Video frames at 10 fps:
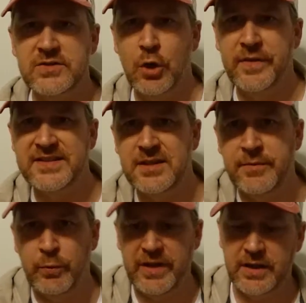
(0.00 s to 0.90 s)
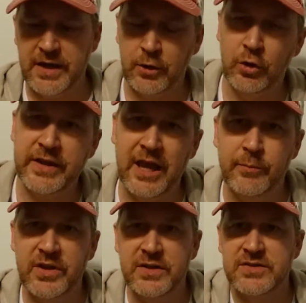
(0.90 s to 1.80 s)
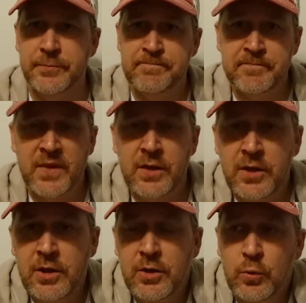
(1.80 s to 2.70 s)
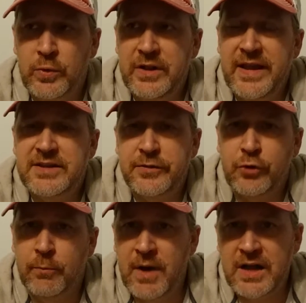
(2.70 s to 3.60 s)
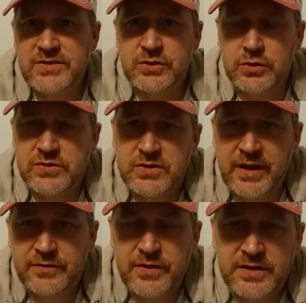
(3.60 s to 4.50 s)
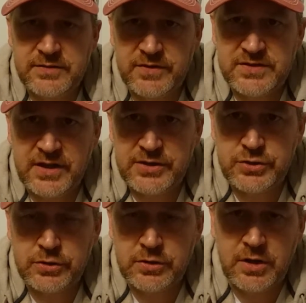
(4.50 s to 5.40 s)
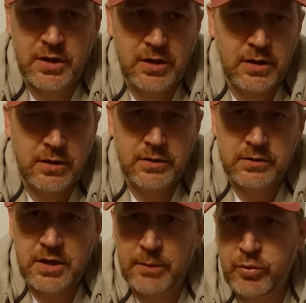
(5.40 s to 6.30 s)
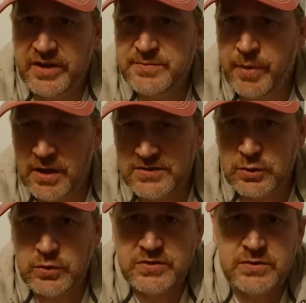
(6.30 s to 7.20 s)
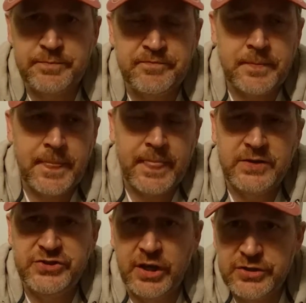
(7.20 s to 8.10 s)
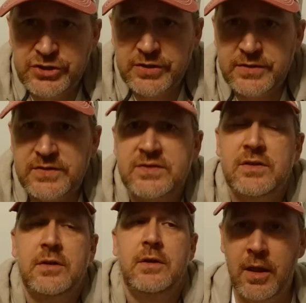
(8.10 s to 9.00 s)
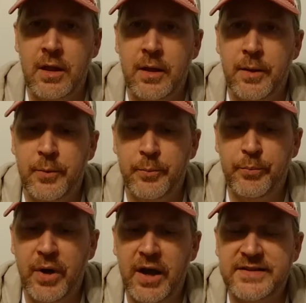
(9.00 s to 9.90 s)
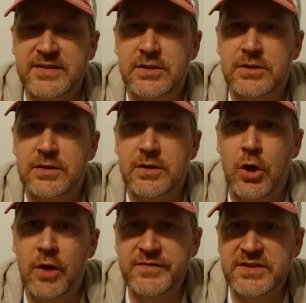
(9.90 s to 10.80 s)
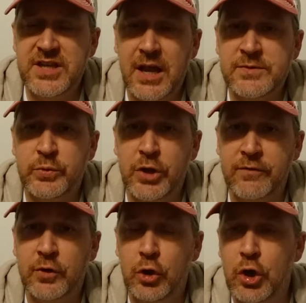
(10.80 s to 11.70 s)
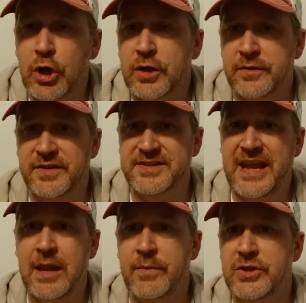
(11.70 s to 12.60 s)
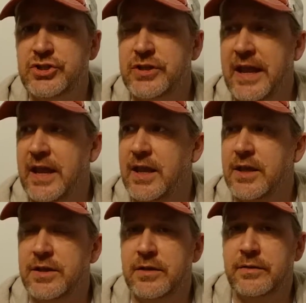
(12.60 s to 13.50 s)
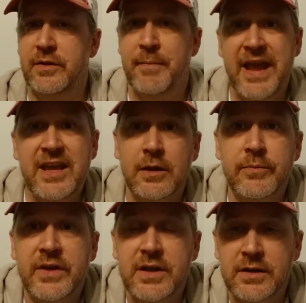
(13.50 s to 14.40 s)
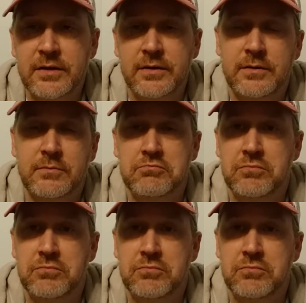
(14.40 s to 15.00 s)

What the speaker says: So that's something we can kind of look at, because we like to throw monsters and things of this nature, complex puzzles, dungeons, but oftentimes we overlook the damage and the mayhem that can